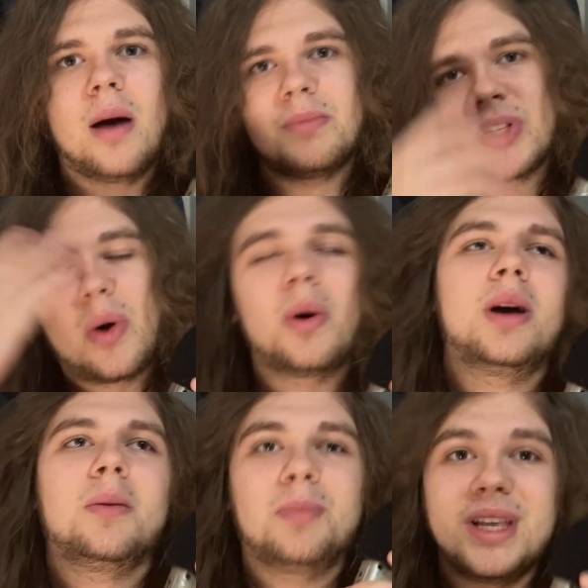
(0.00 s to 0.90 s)
So
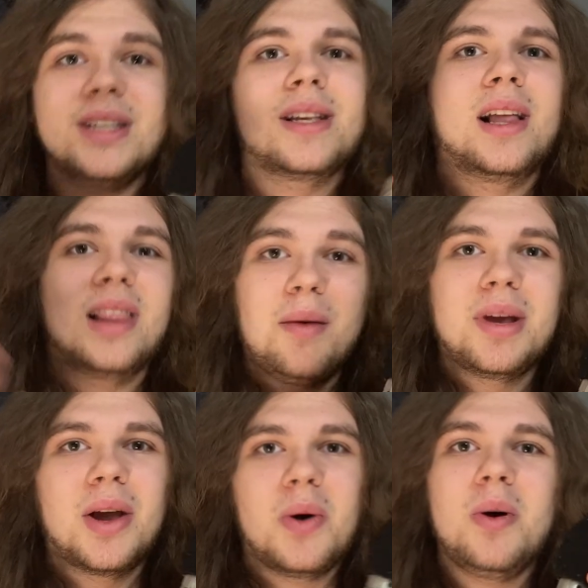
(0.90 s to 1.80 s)
please let me
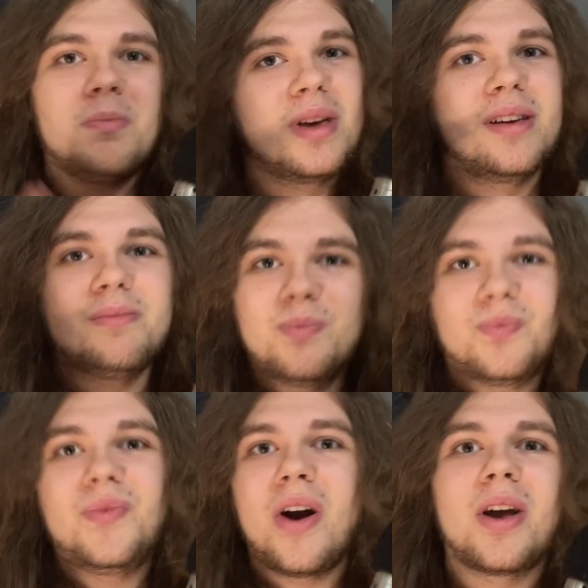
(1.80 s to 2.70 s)
know. Be
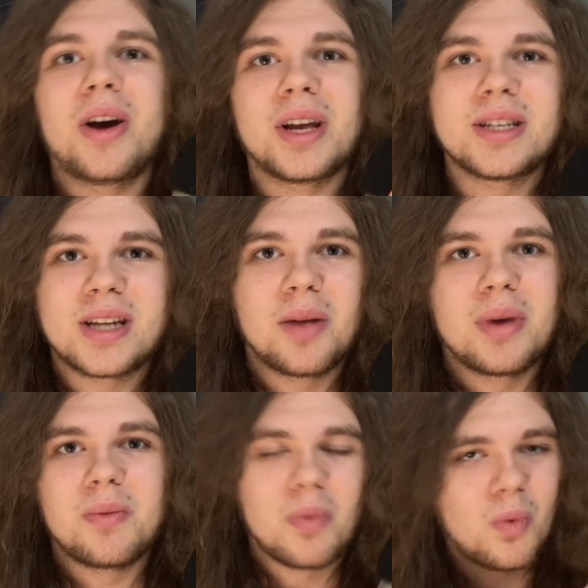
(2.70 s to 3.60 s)
very honest. Tell
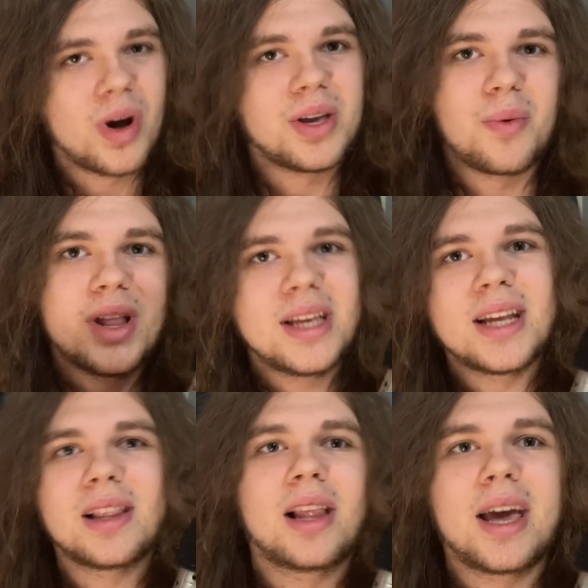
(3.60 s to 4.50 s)
me what you really
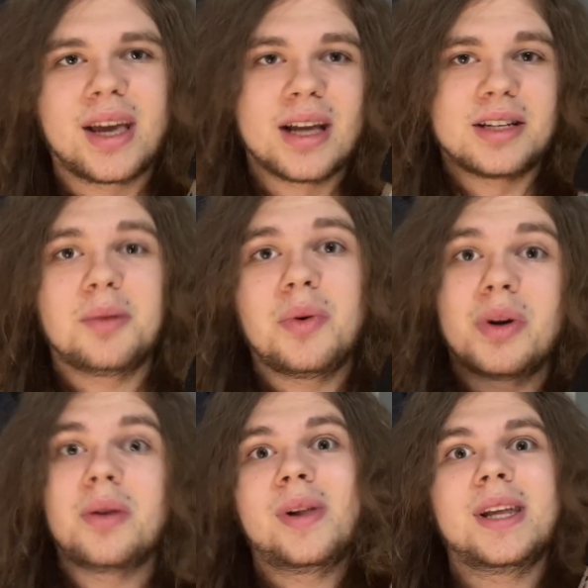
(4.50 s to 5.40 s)
didn't like and tell me what
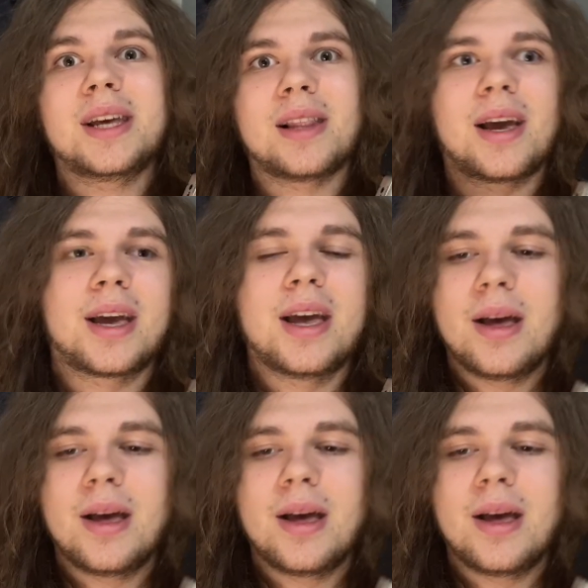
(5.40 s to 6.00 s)
you really did like.